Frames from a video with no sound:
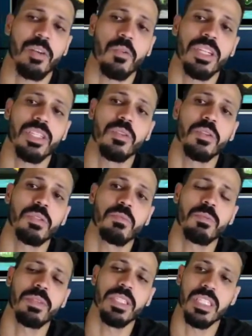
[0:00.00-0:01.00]
one of those
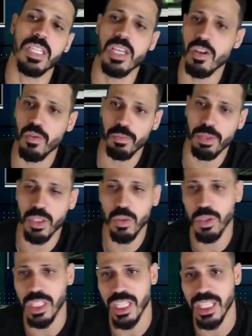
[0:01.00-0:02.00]
moments. Been
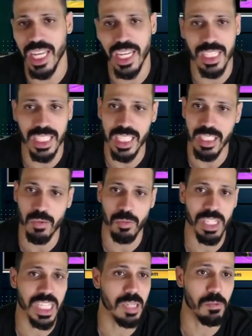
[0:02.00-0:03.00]
doing the dailies. We've
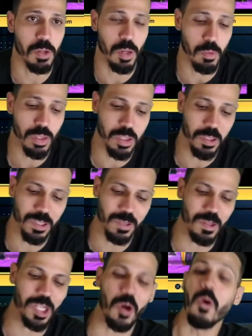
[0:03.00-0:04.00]
been keeping up with those.
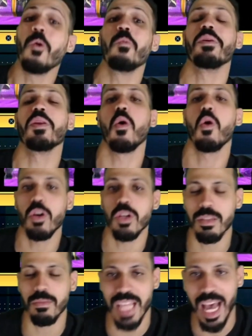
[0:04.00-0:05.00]
We're gonna open all of
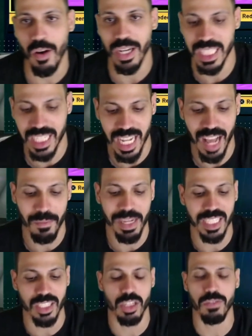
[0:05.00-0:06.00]
them now. I didn't have
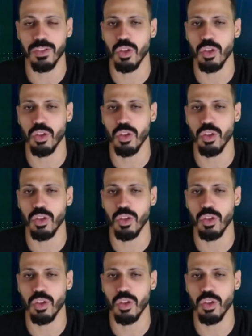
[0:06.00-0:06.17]
my stuff, so